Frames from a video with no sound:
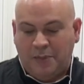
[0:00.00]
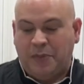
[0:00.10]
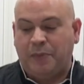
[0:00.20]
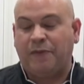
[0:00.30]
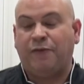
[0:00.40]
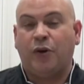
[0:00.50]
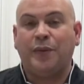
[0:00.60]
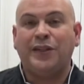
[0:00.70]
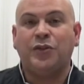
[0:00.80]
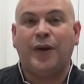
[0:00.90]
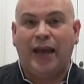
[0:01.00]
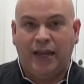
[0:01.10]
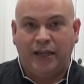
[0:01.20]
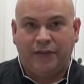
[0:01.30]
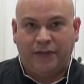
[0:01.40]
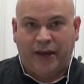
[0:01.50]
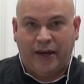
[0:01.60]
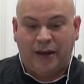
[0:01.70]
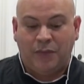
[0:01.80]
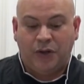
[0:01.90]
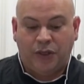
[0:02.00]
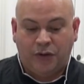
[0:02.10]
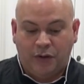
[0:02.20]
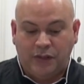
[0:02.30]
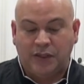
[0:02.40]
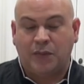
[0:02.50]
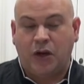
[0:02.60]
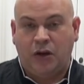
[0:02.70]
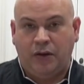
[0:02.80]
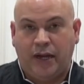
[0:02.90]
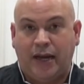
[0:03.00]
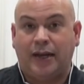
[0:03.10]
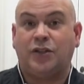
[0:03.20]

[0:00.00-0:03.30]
But before we do any of that, I'm gonna throw in some cognac.